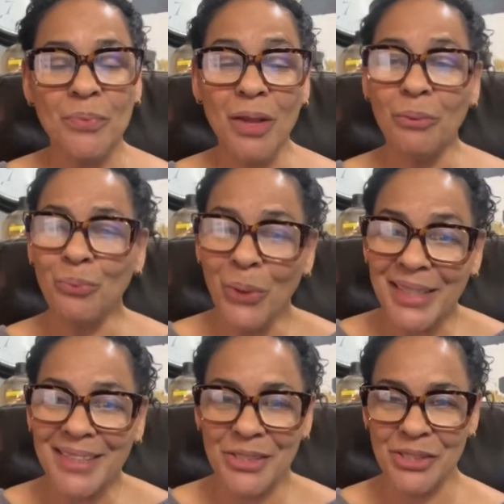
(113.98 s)
when
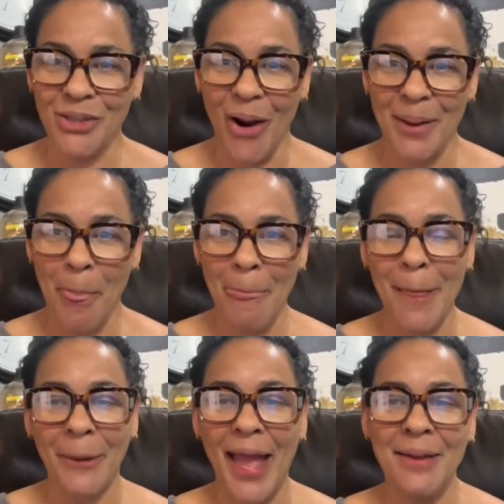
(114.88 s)
did it start?
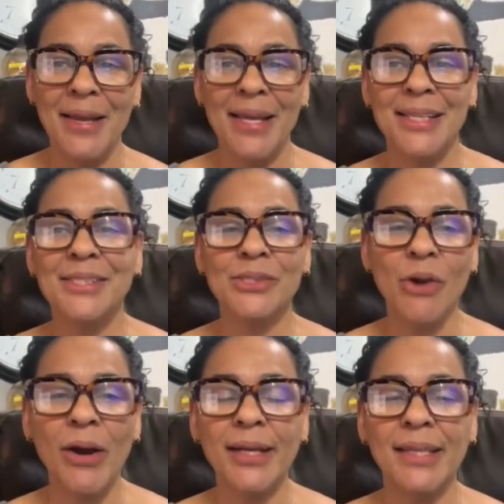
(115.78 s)
Okay, it
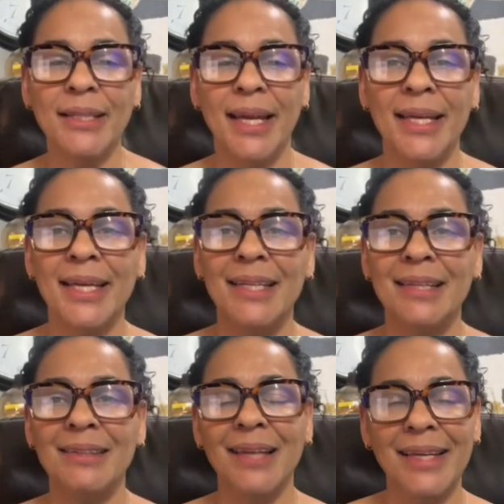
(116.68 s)
started
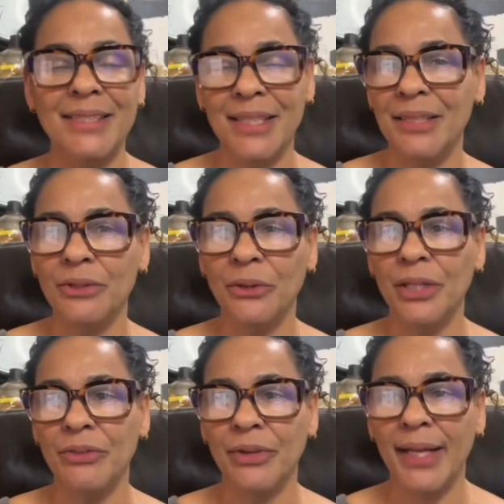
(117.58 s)
in
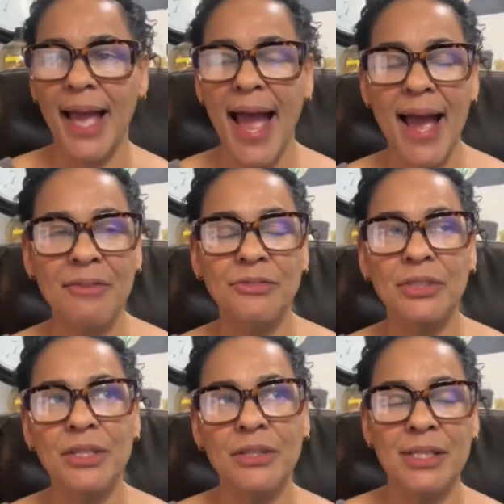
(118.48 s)
1933
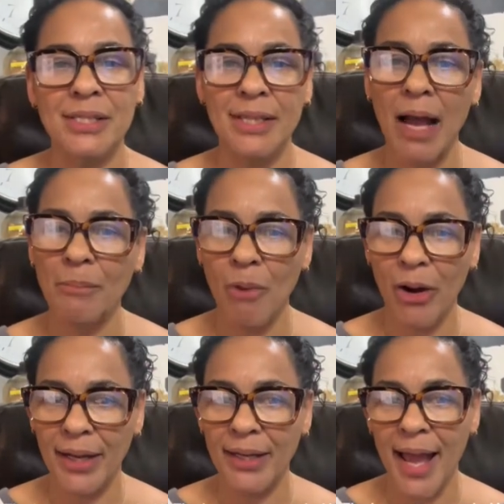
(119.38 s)
after the stock
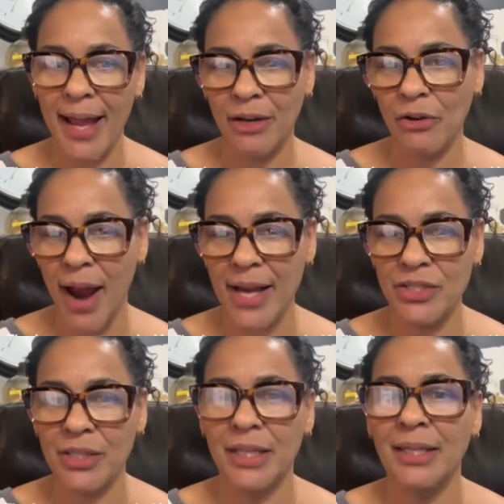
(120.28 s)
market had
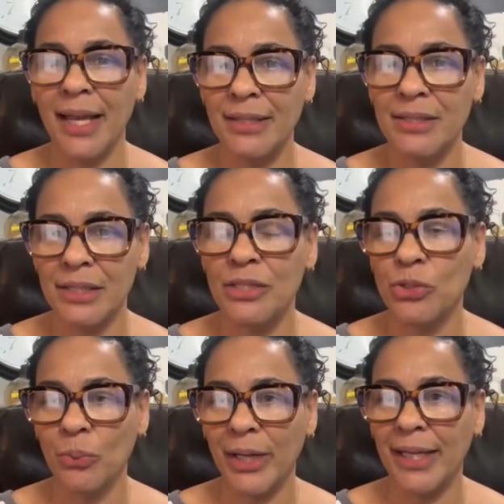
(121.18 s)
crashed in
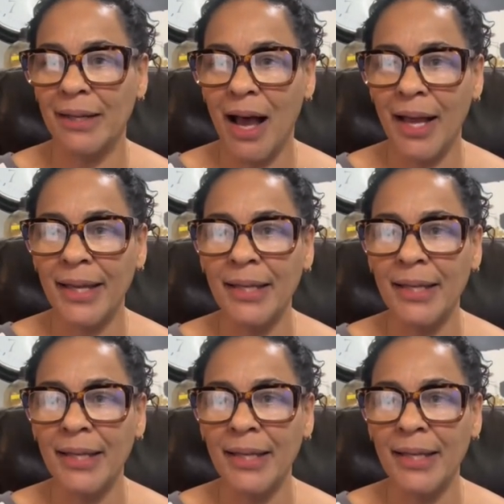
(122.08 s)
1929.